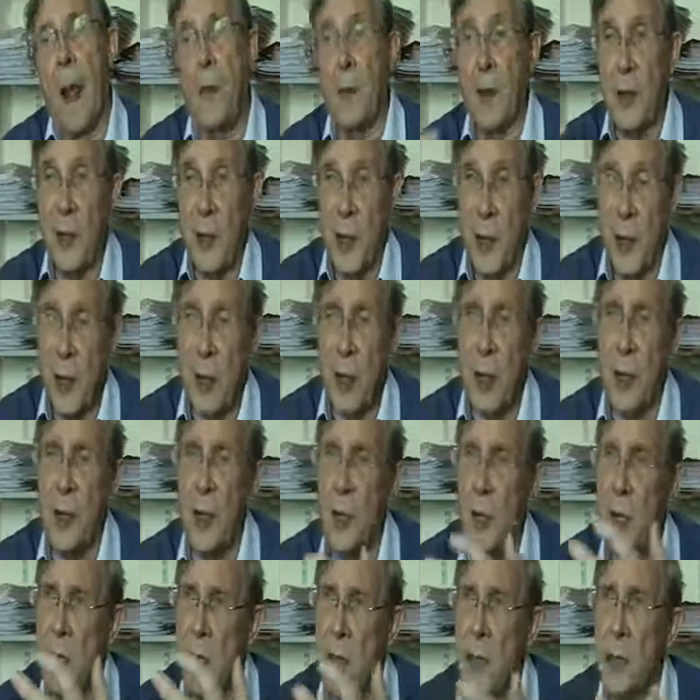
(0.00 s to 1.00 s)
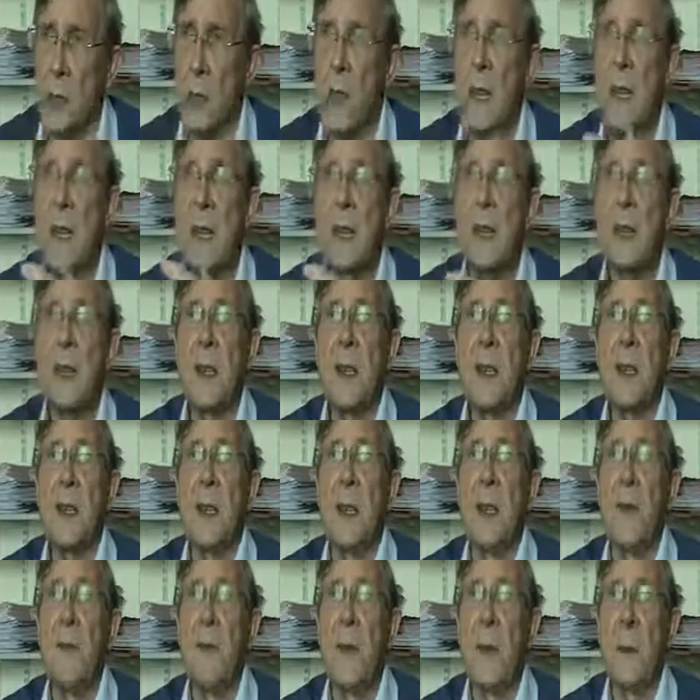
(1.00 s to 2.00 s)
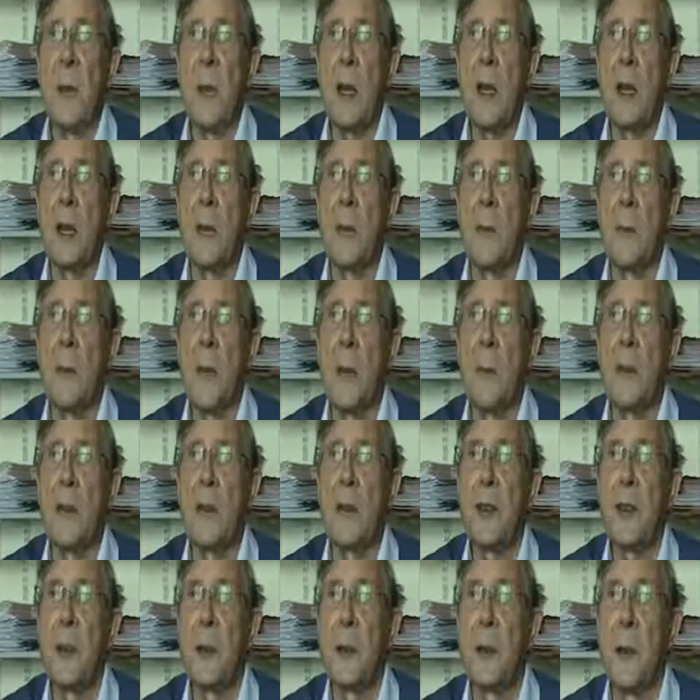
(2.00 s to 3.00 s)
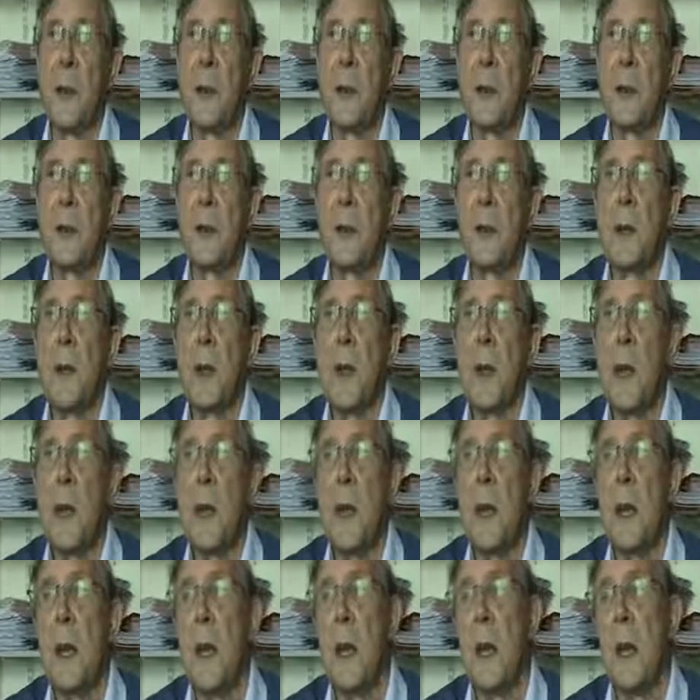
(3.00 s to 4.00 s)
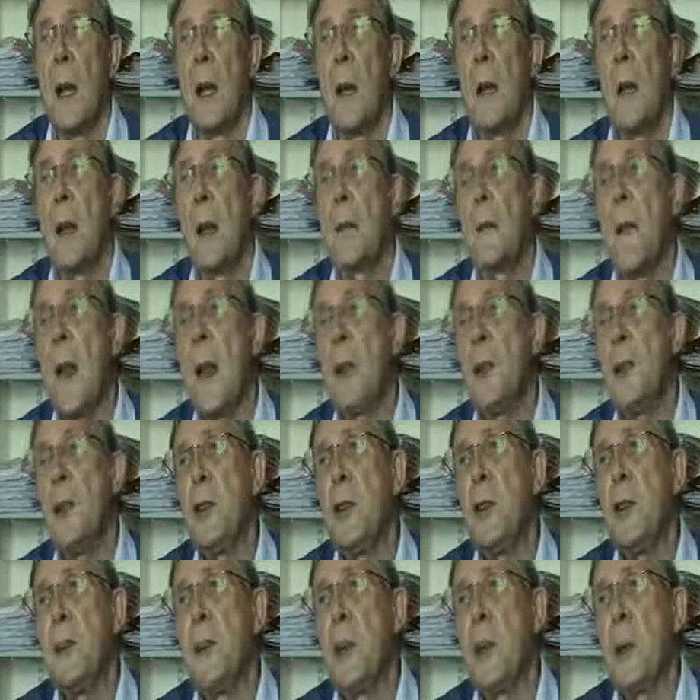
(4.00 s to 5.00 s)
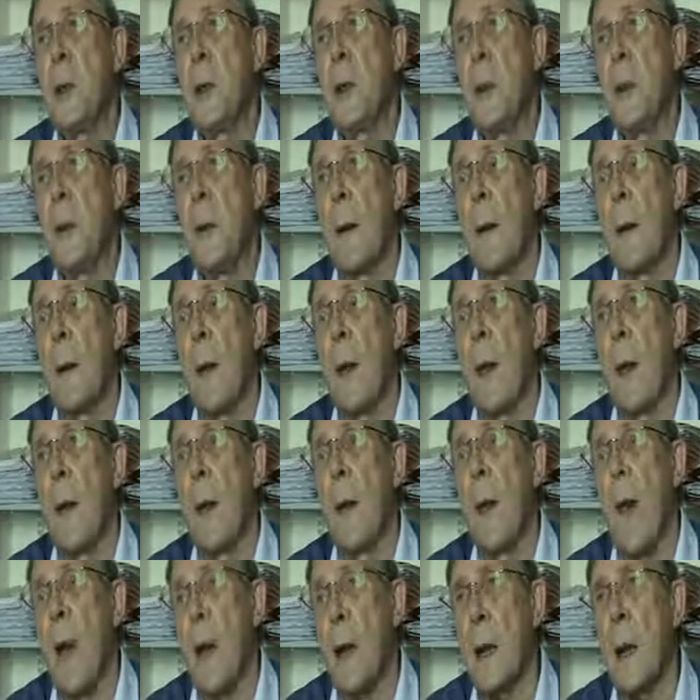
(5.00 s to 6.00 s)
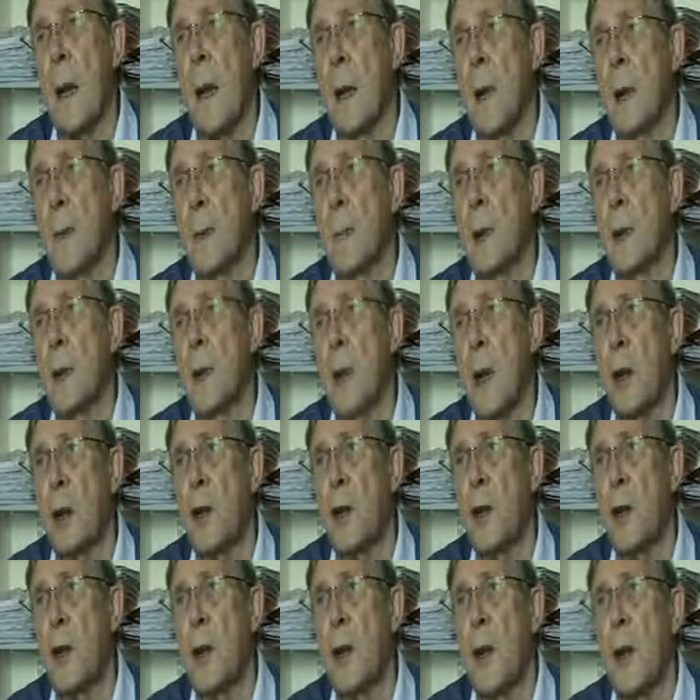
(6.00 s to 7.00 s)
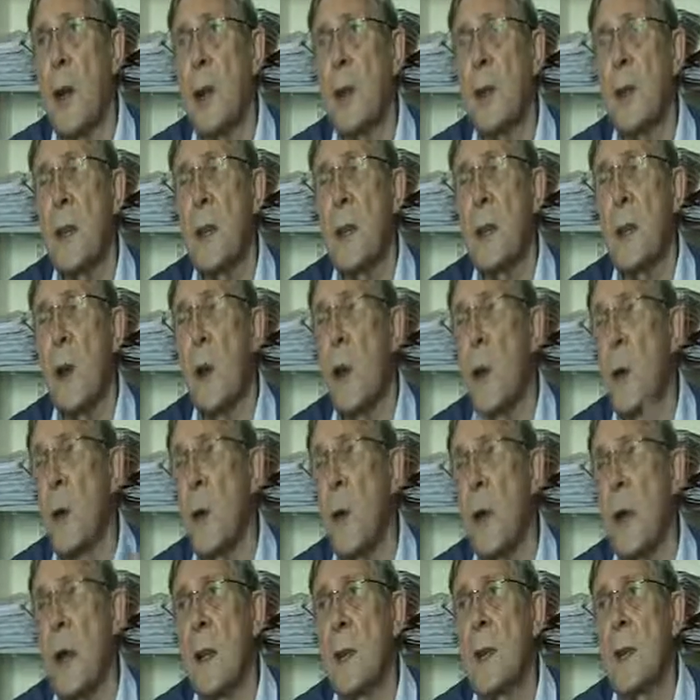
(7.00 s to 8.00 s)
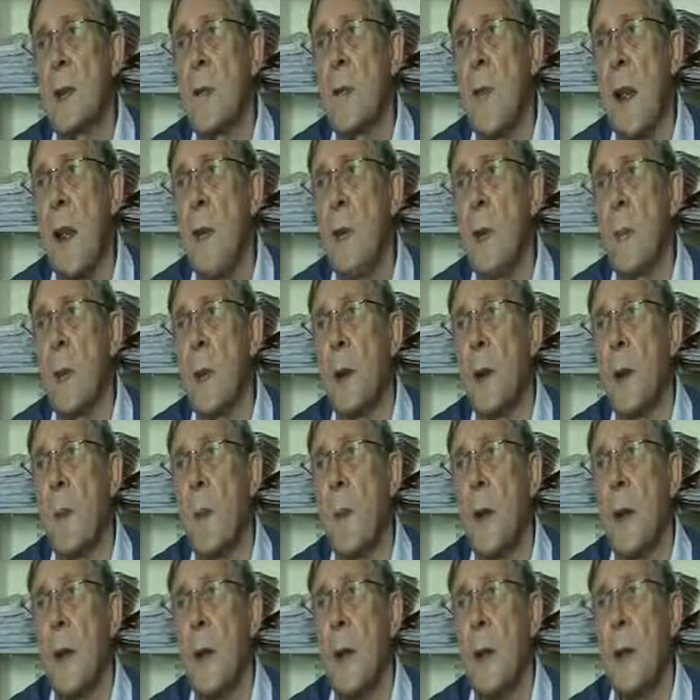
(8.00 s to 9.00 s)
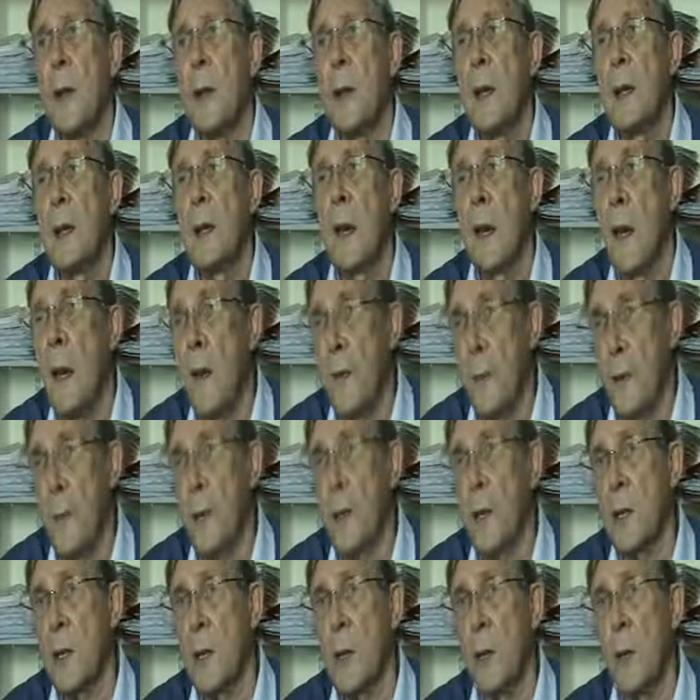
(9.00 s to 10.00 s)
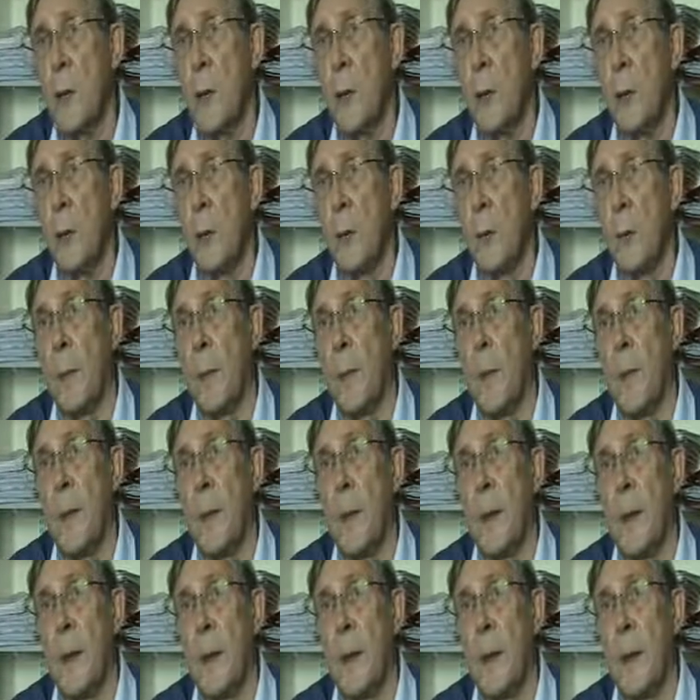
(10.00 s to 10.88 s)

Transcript: and the teacher needs to elicit information from the students. The advantage of doing that kind of production task in a whole class environment is again focus on form,